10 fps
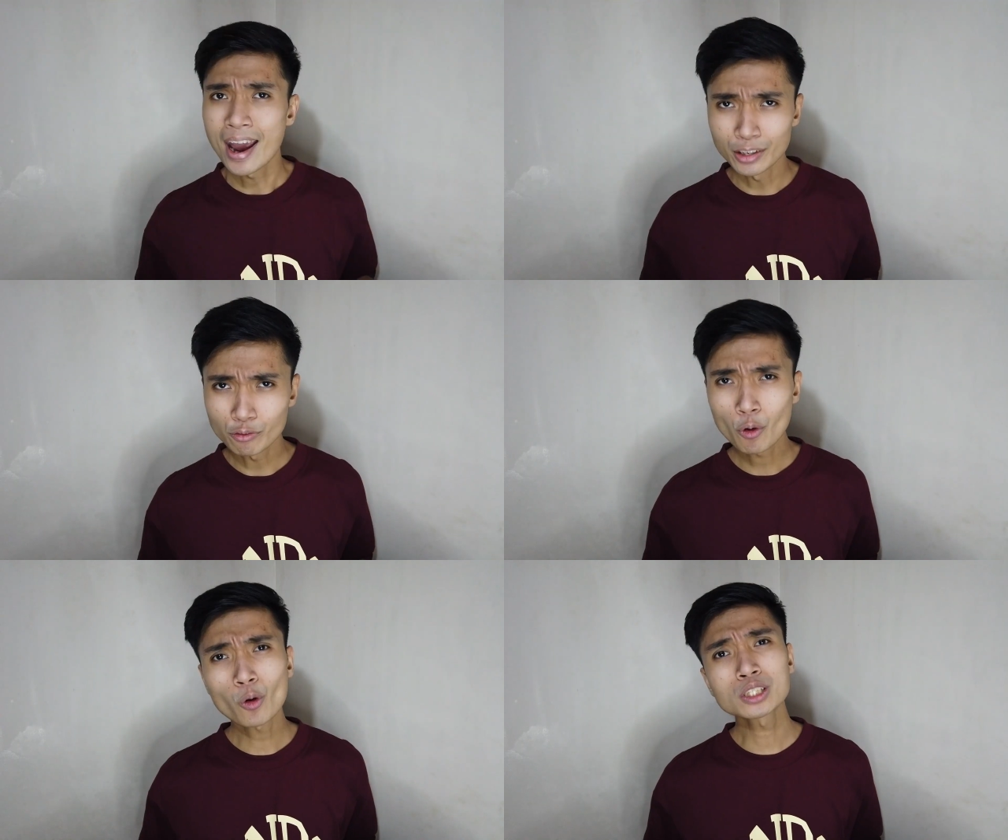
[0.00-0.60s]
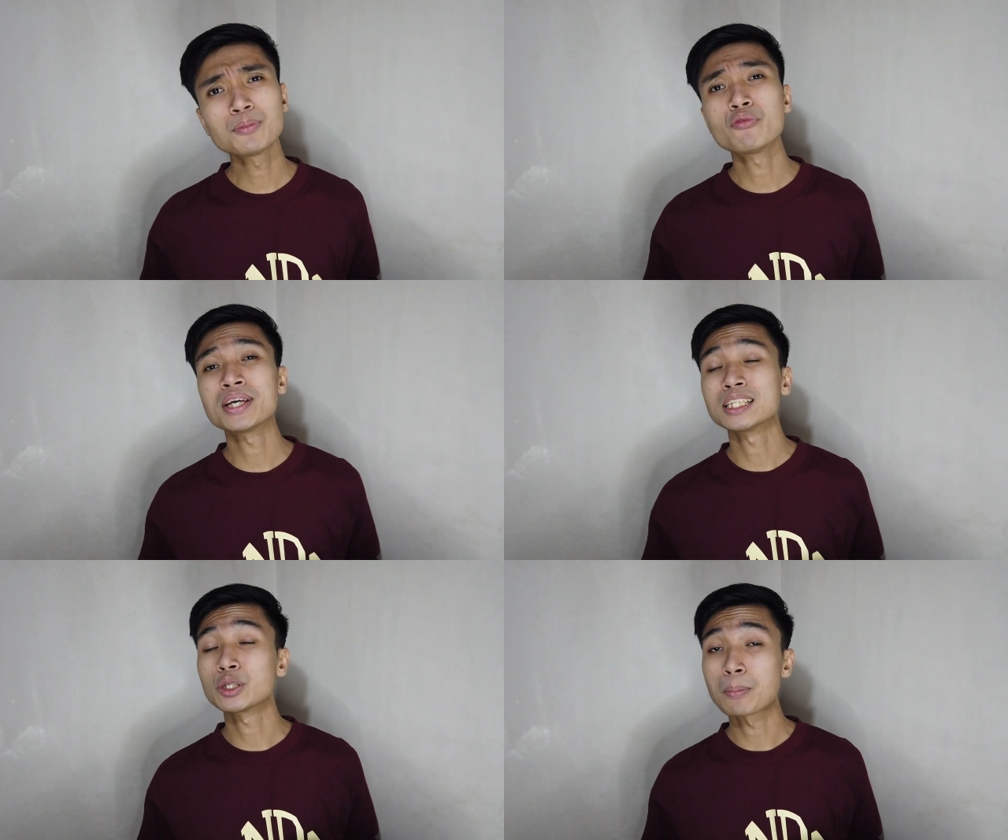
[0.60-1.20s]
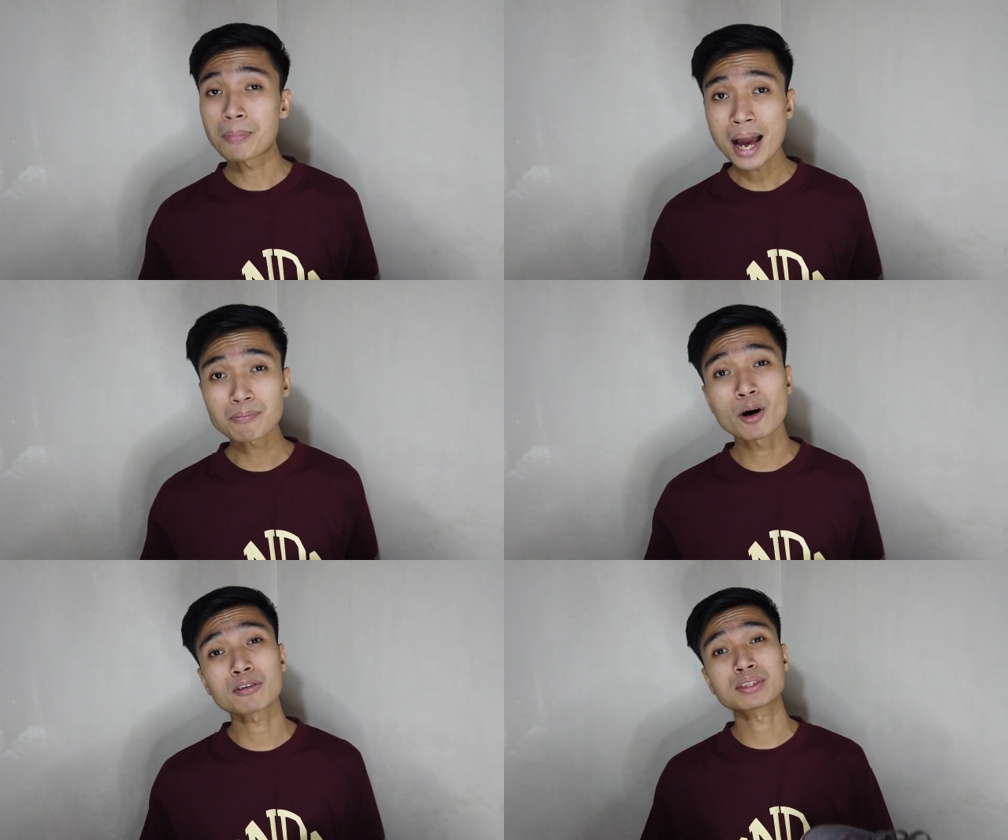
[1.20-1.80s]
And of course, moving into the
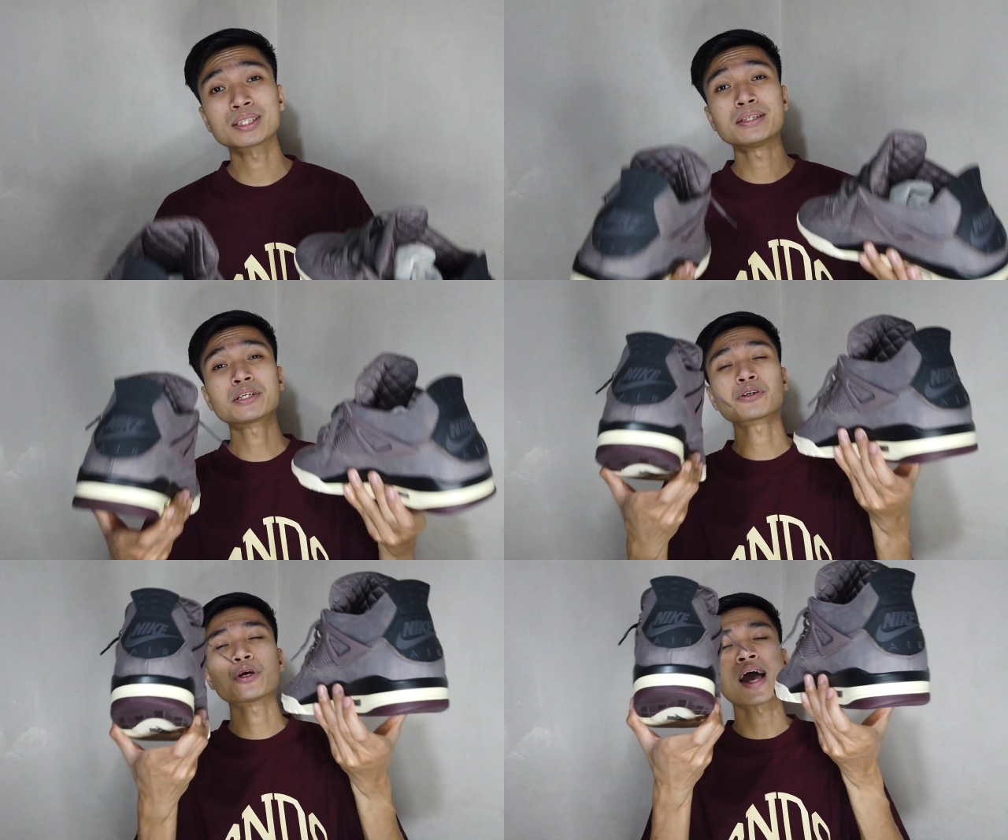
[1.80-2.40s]
back part of the sneaker, you